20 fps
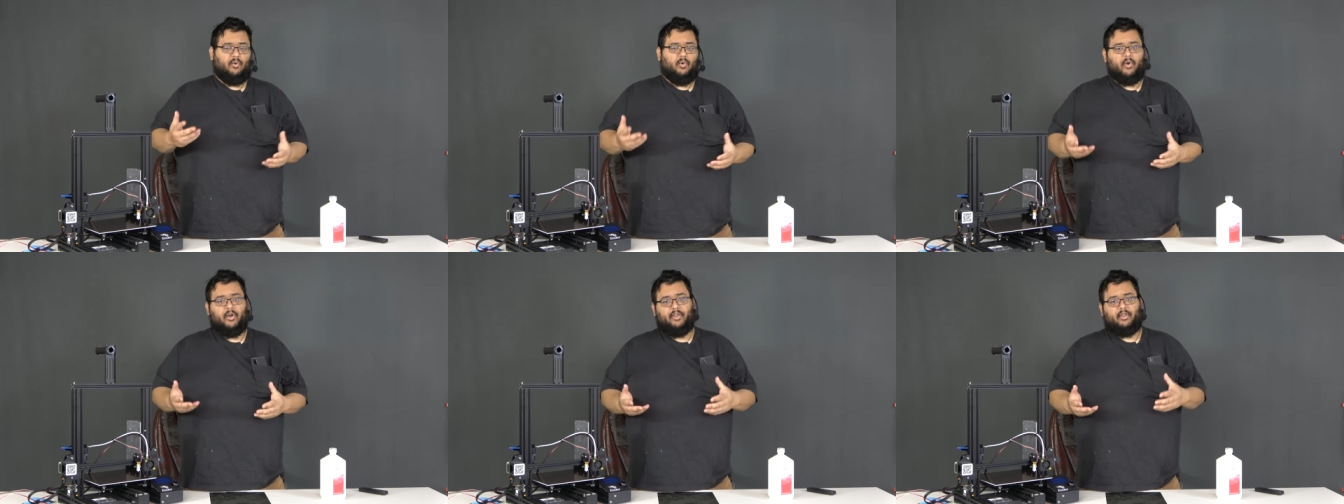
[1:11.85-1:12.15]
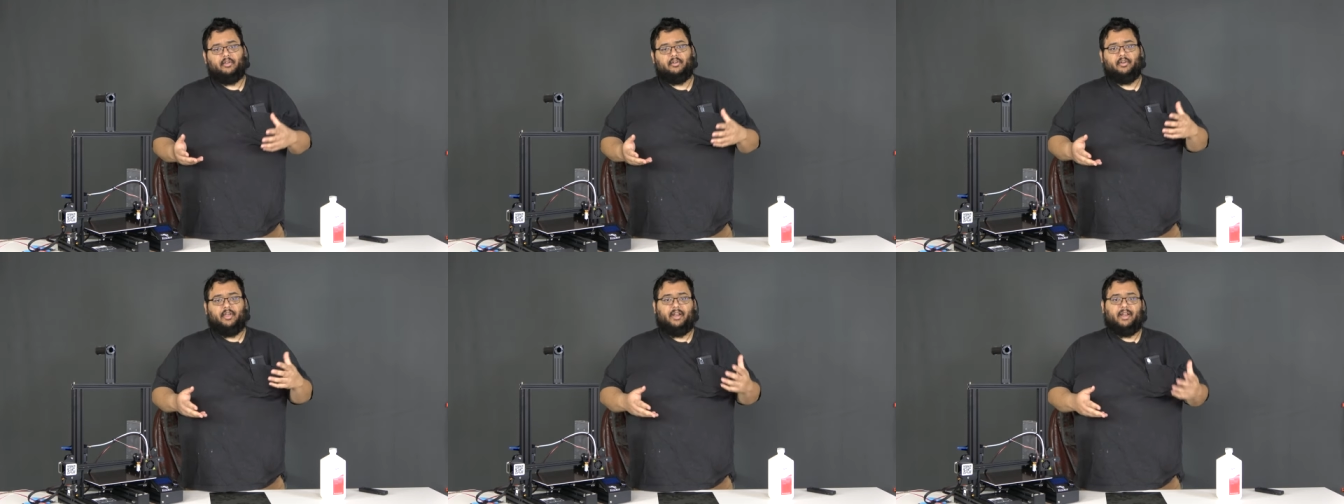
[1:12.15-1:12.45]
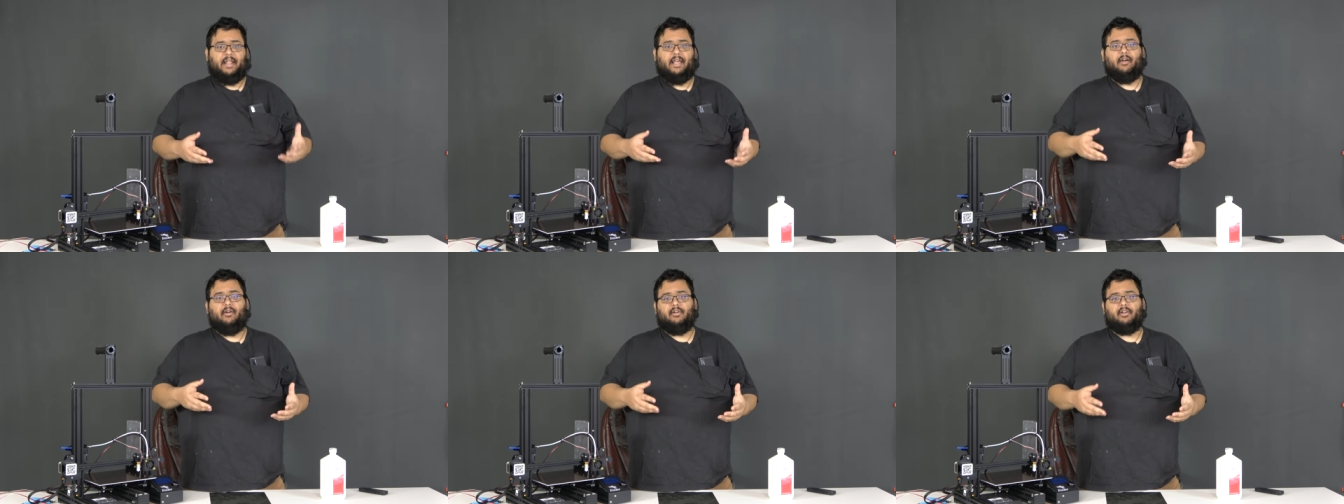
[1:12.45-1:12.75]
oil
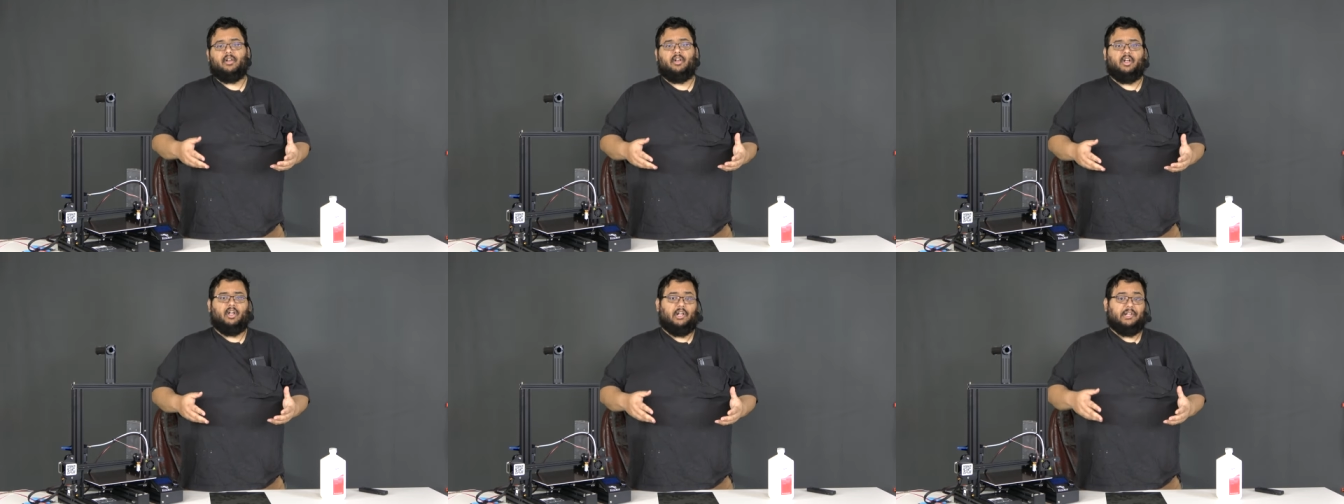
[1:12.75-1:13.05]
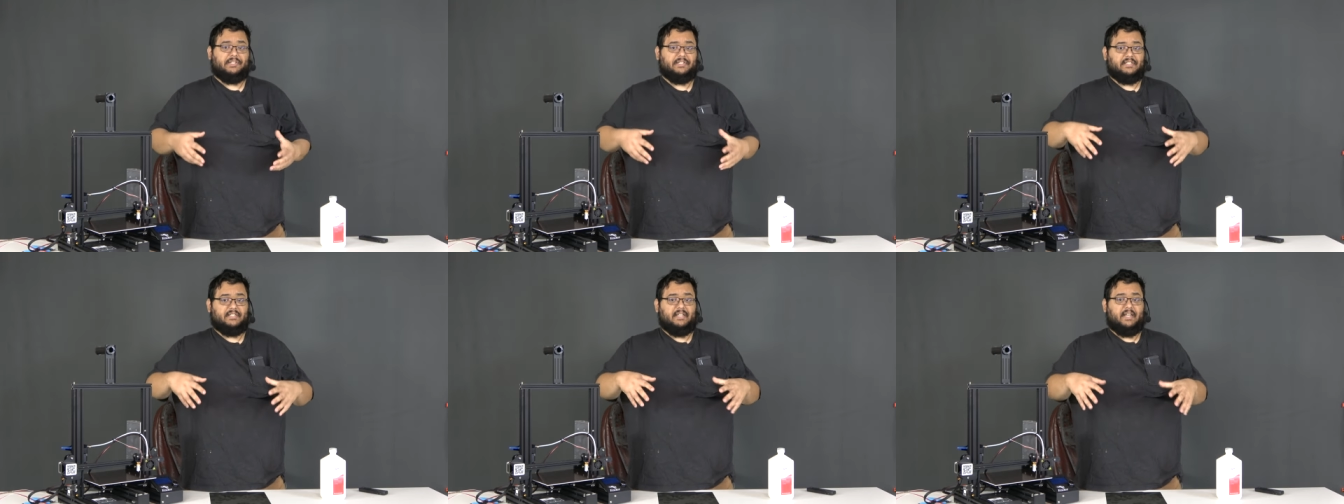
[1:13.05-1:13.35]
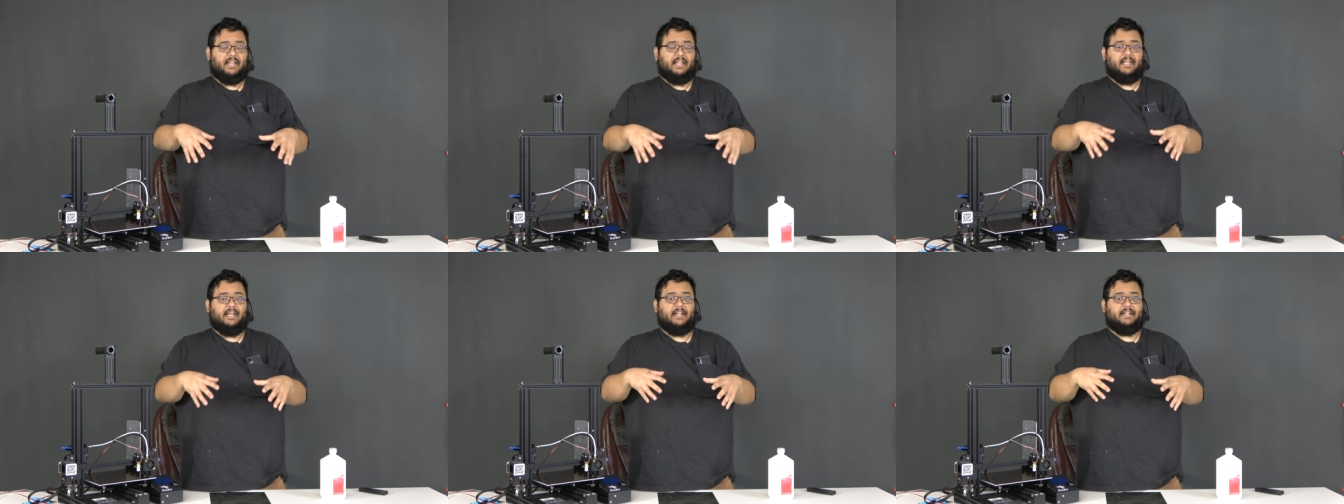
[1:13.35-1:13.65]
and alcohol
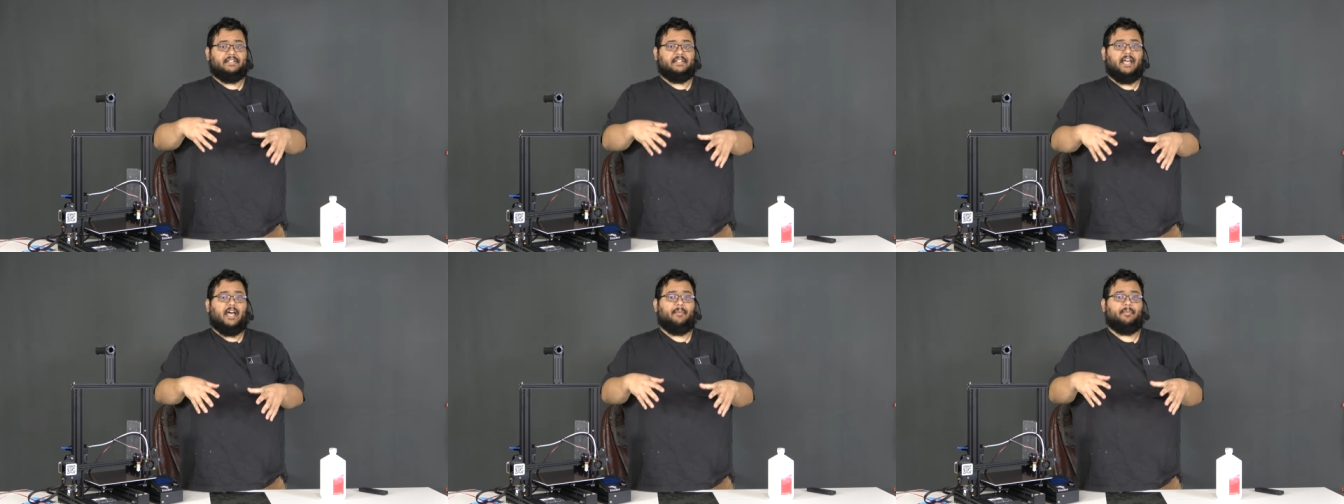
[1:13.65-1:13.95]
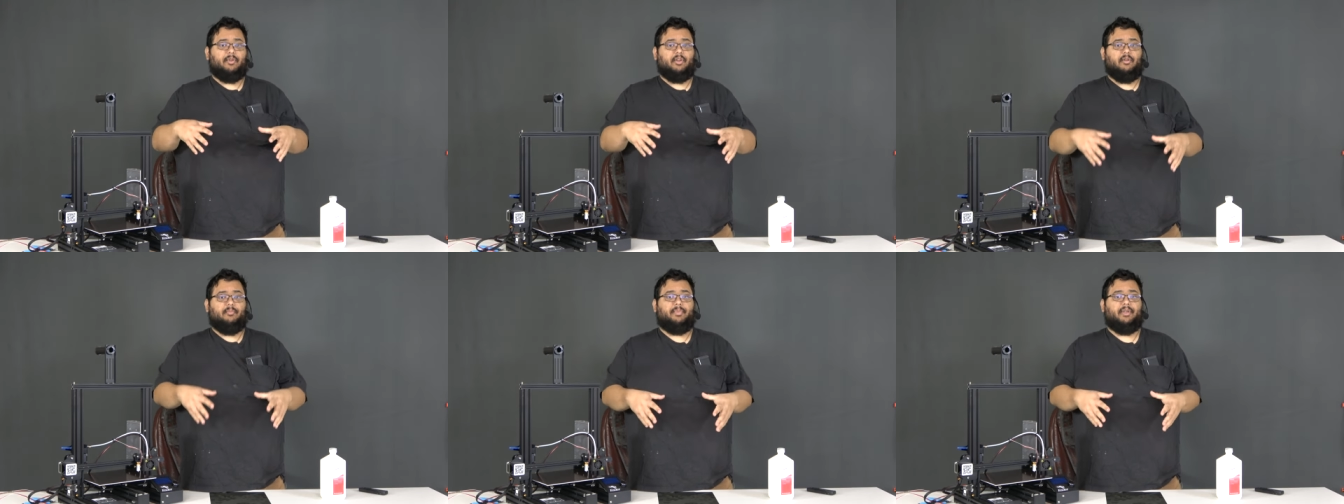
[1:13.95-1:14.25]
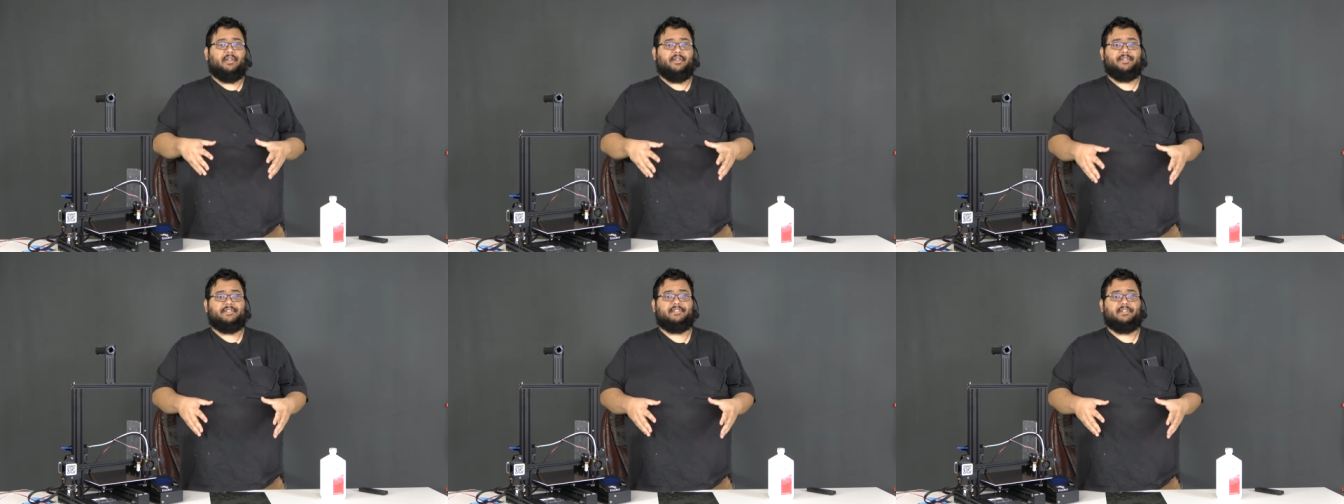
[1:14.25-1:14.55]
sitting on top of your
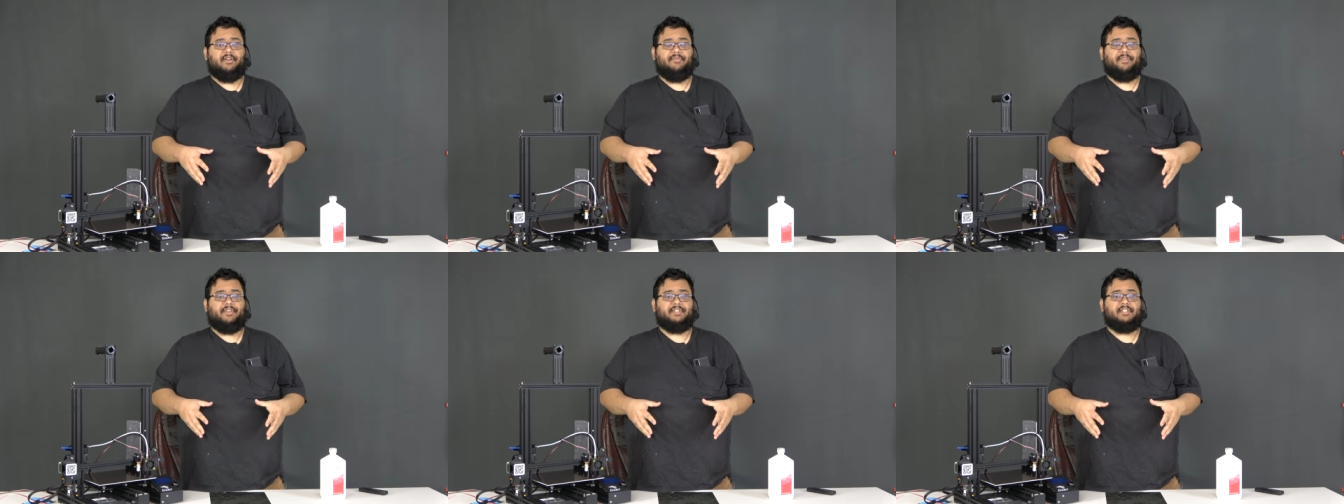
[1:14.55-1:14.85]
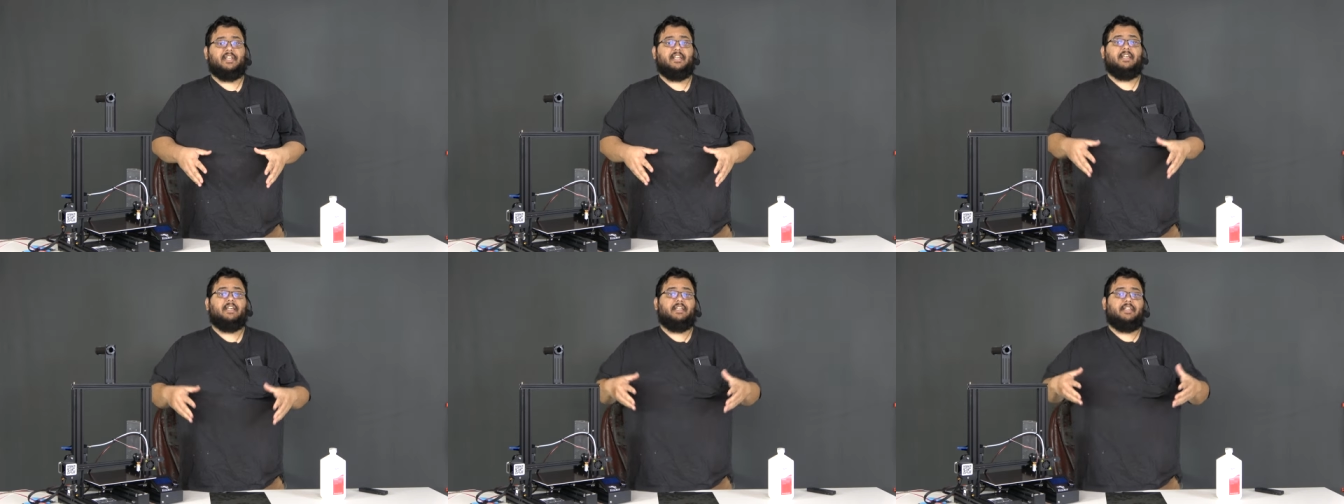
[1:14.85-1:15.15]
build surface,